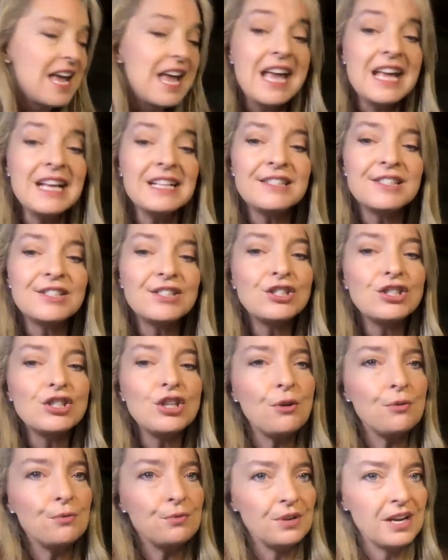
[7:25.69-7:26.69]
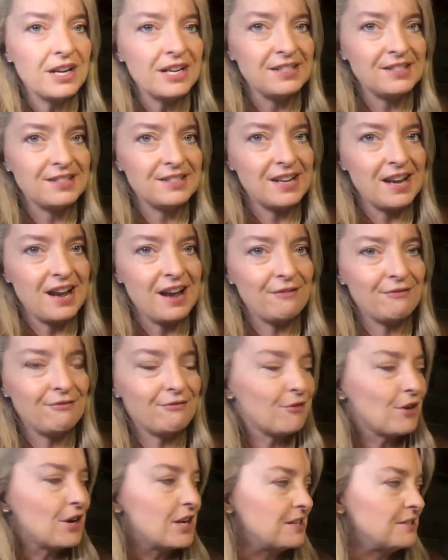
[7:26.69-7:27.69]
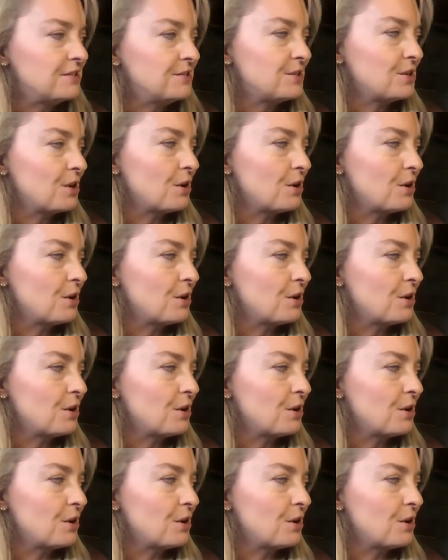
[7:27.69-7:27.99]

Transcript: It's so nice to have friends